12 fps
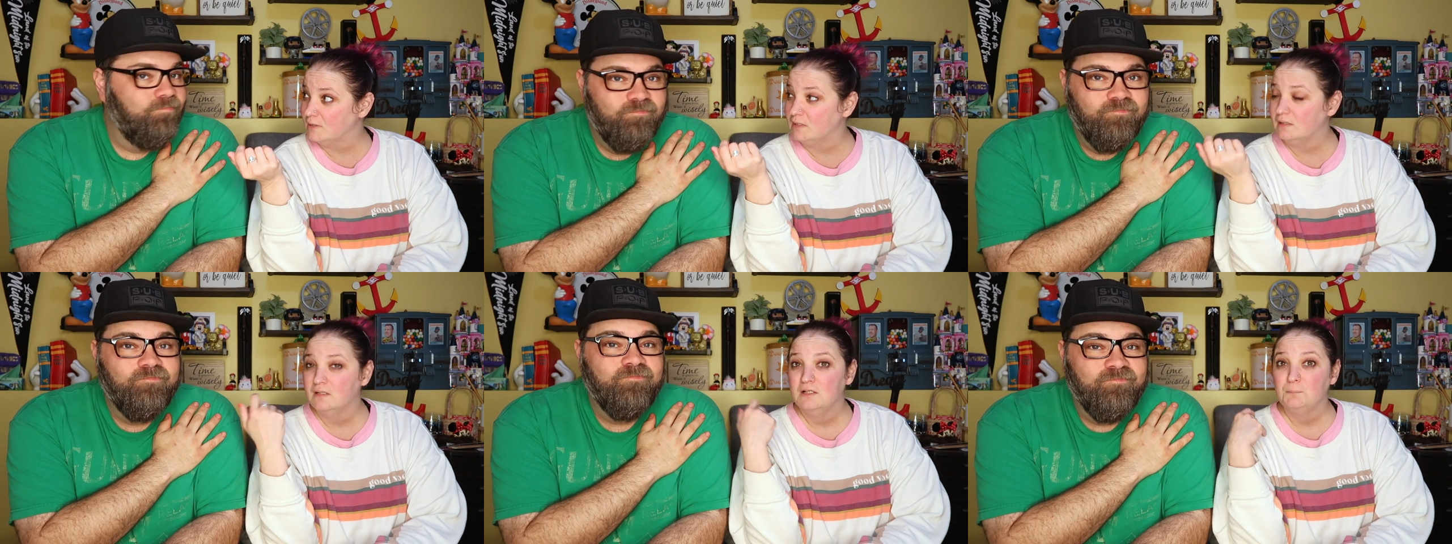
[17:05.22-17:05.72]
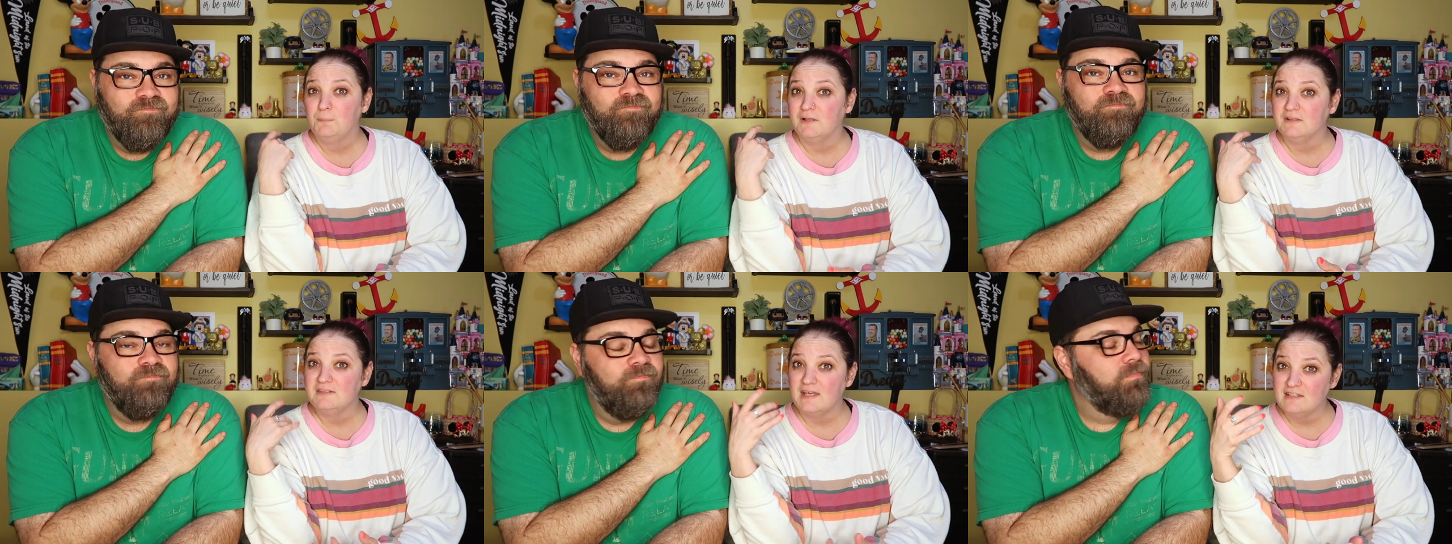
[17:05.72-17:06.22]
Speaker 1: bit,
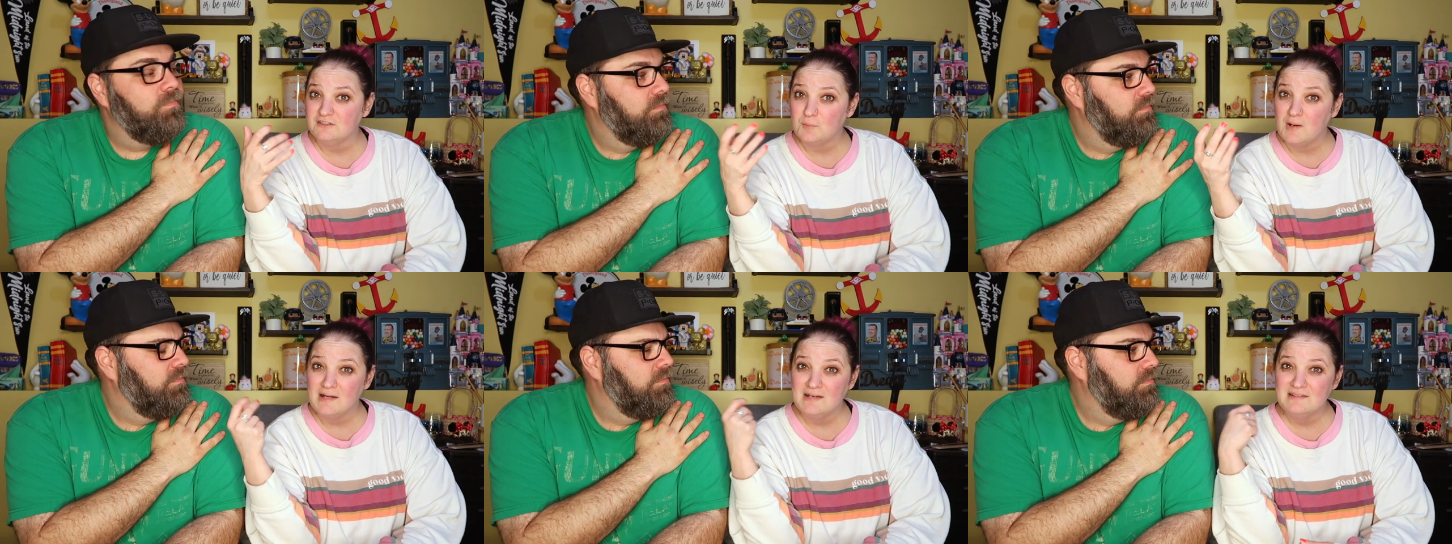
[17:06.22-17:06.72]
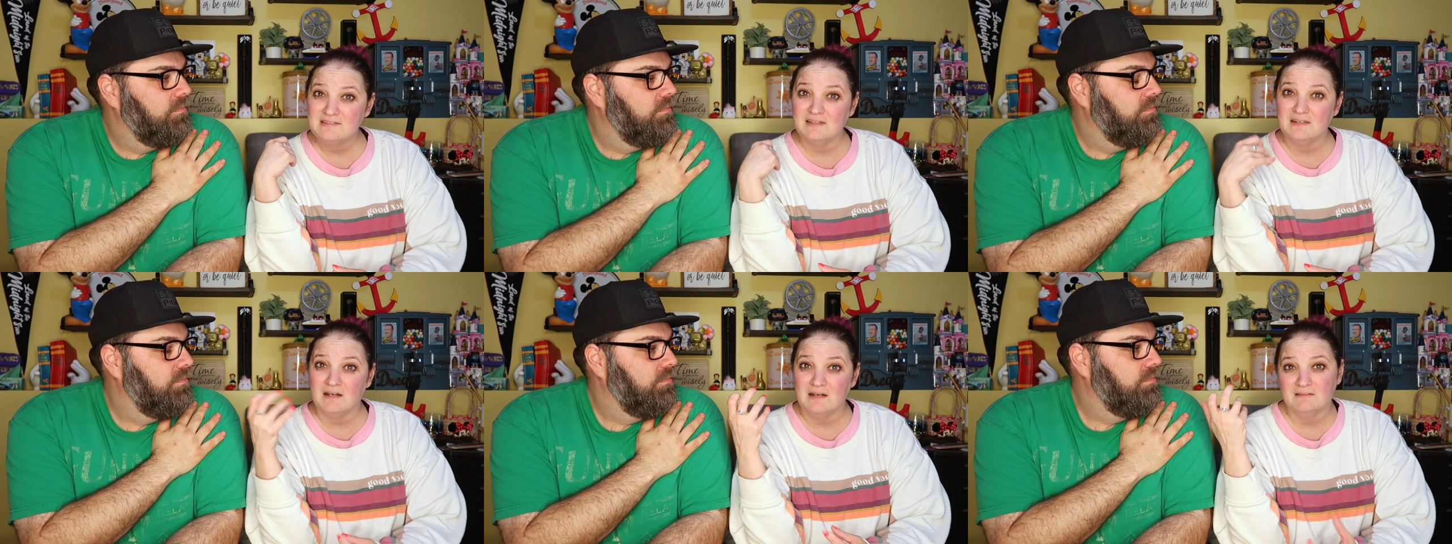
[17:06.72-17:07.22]
but taste wise
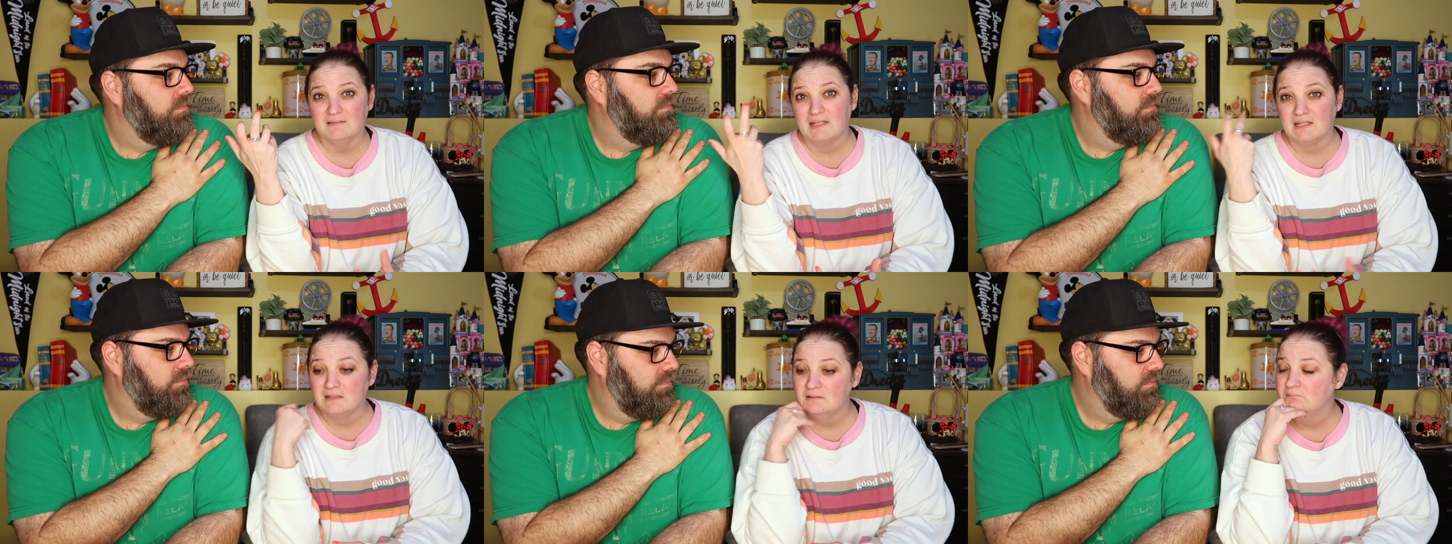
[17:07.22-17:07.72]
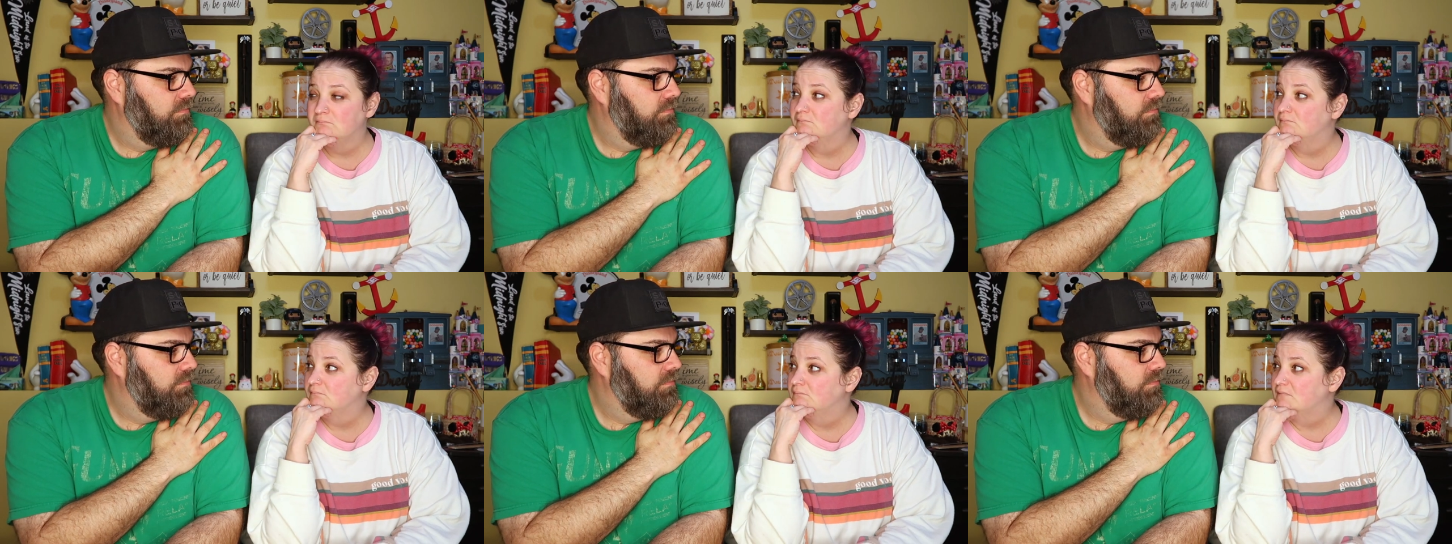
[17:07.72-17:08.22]
and like
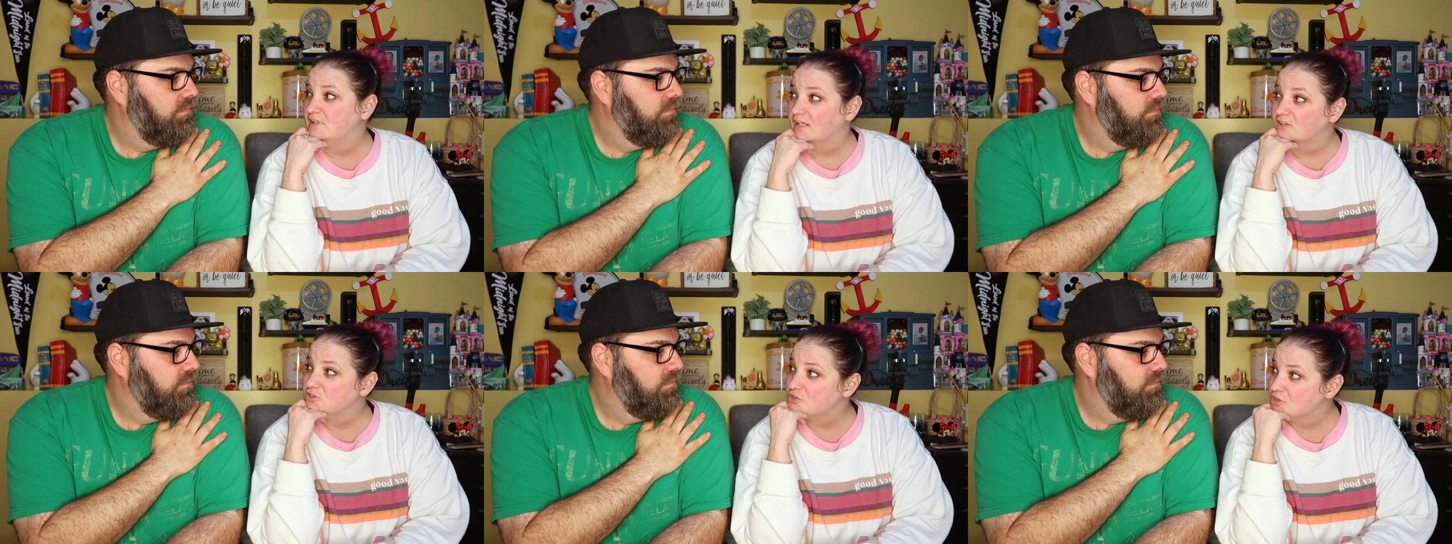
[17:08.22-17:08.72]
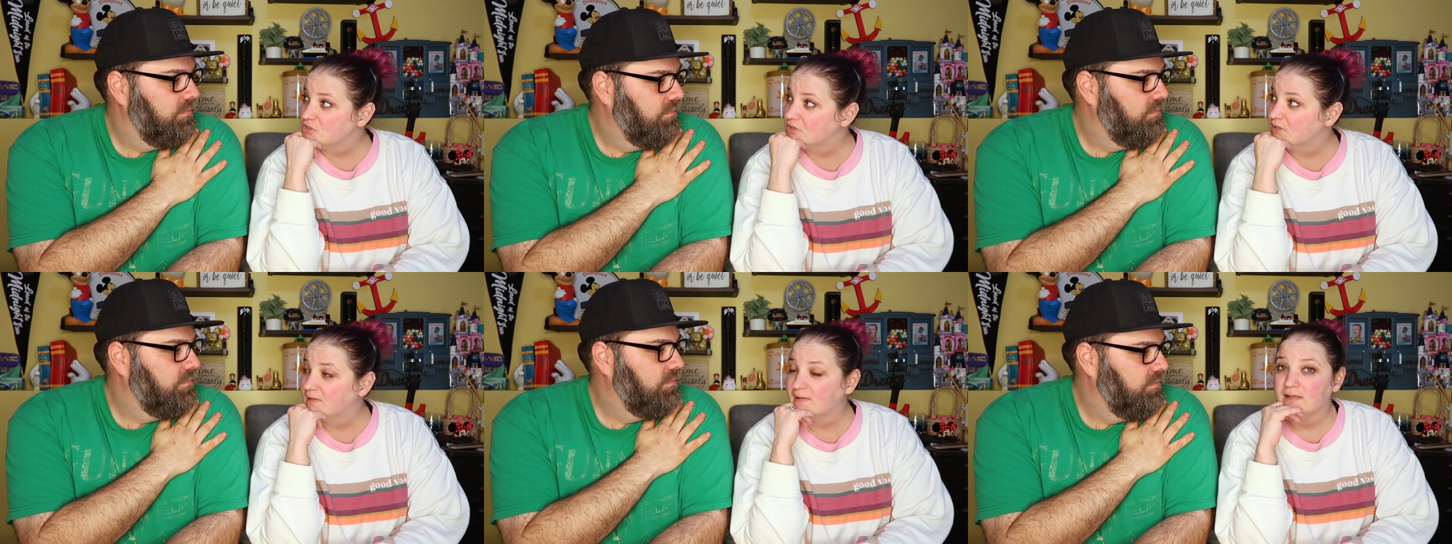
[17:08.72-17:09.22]

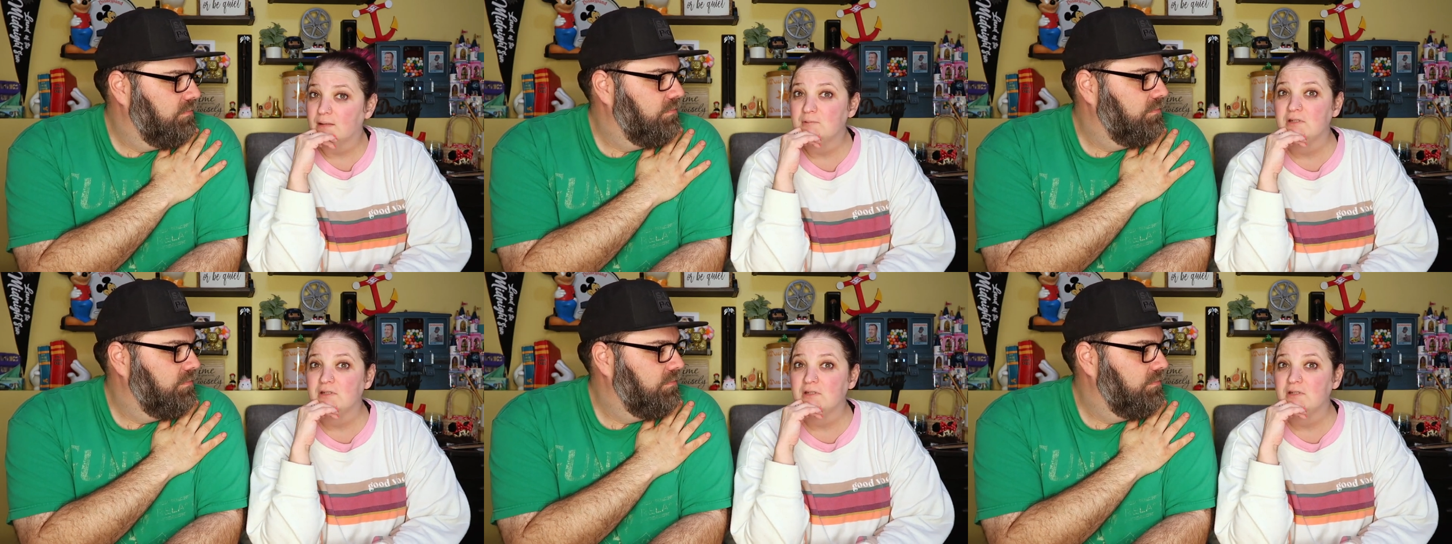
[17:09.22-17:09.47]
texture and like I